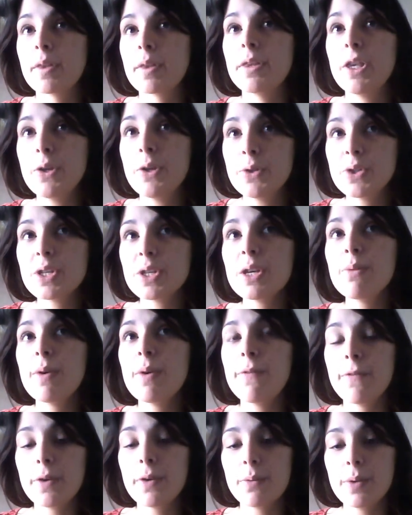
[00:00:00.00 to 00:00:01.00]
Usually
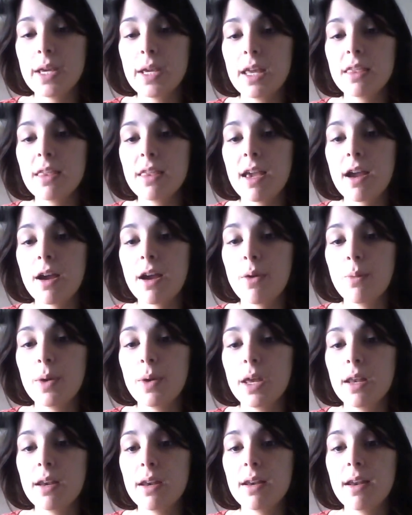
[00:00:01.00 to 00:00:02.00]
we get there
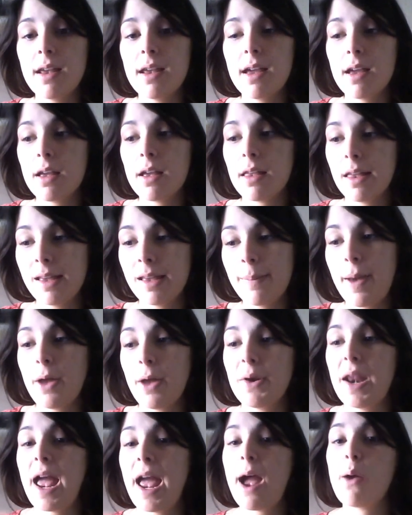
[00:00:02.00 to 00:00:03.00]
when, like,
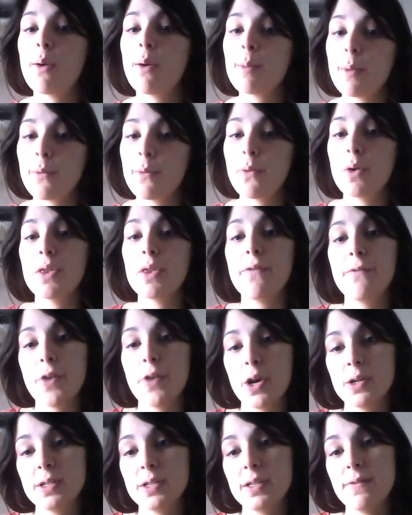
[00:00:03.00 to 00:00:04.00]
about an hour before the
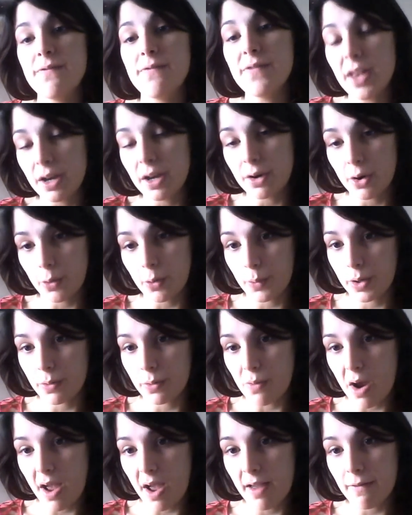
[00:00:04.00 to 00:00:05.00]
first vendor would
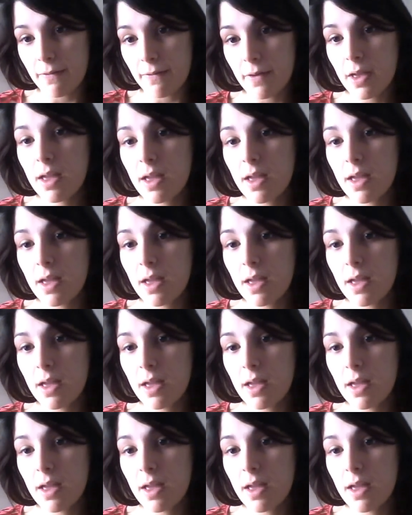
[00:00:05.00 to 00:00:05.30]
arrive.